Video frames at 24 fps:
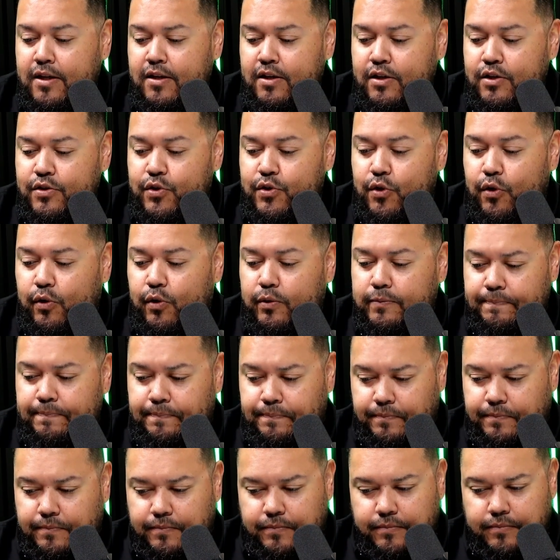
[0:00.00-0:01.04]
So
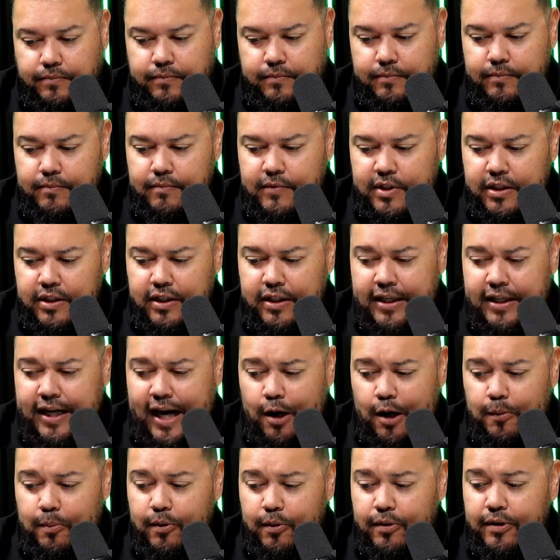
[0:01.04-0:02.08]

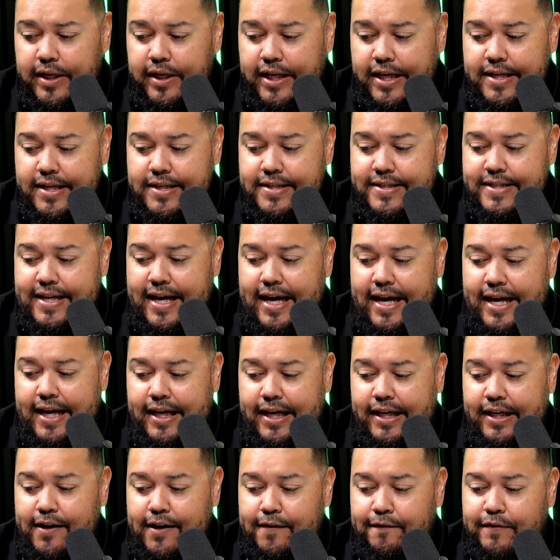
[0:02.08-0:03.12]
Albert is
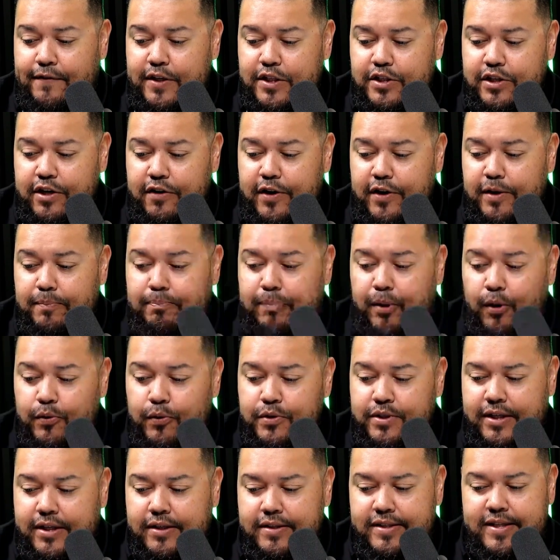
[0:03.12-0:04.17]
a visionary
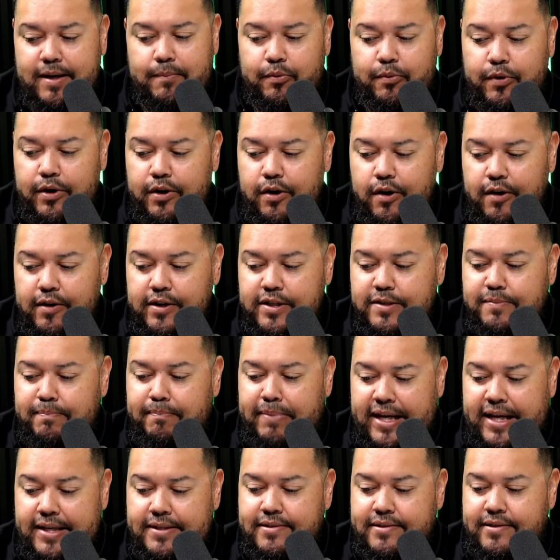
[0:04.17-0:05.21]
post-contemporary artist
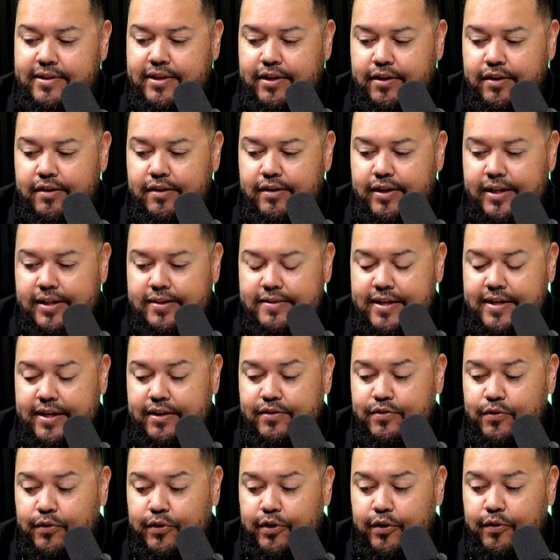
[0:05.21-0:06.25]
based here in San
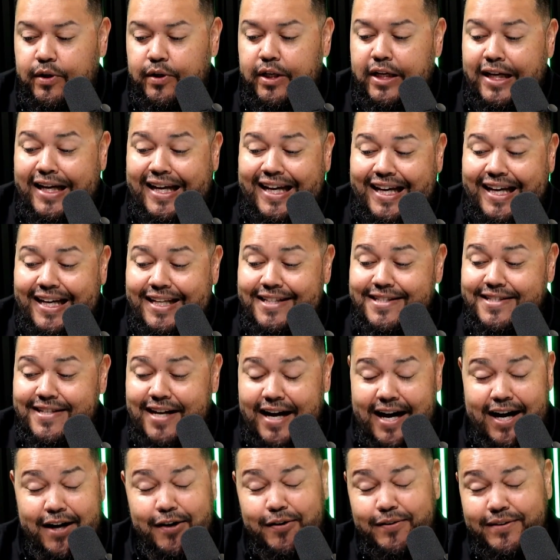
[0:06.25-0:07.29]
Antonio,
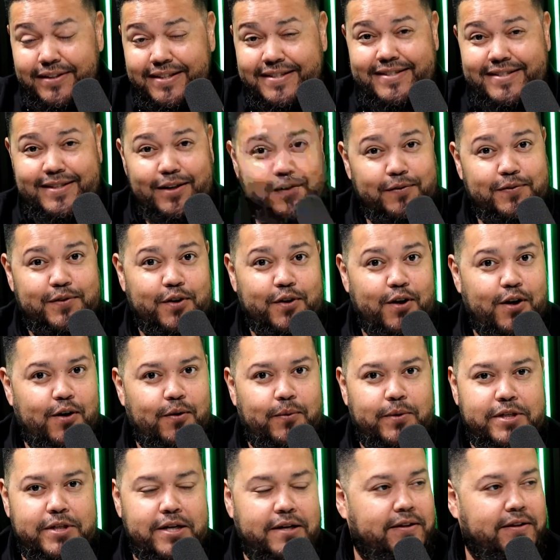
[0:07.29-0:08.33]
entirely self-taught,
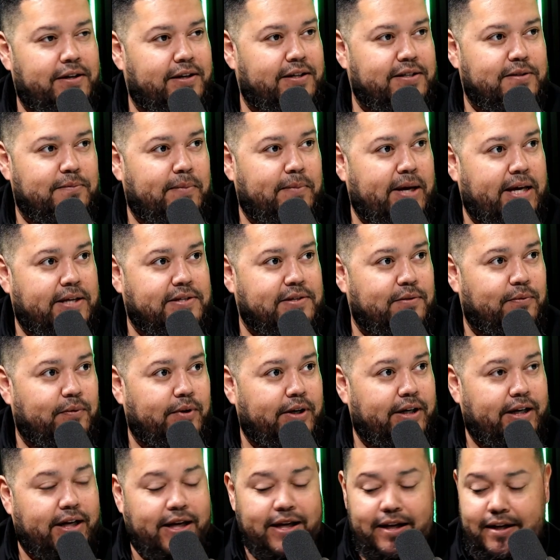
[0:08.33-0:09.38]
which I think is amazing. We're
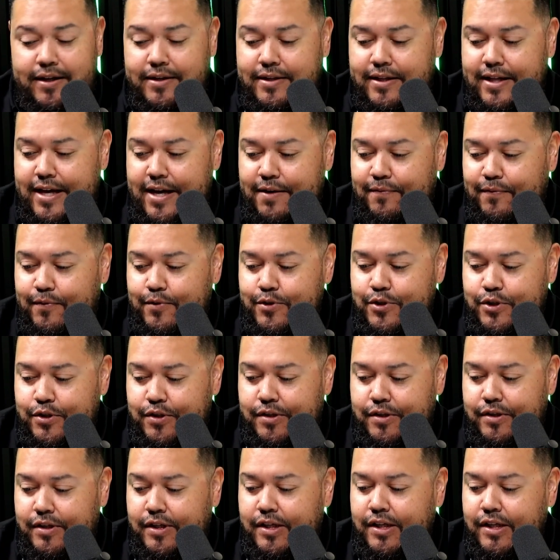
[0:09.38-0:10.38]
going to get into that for sure.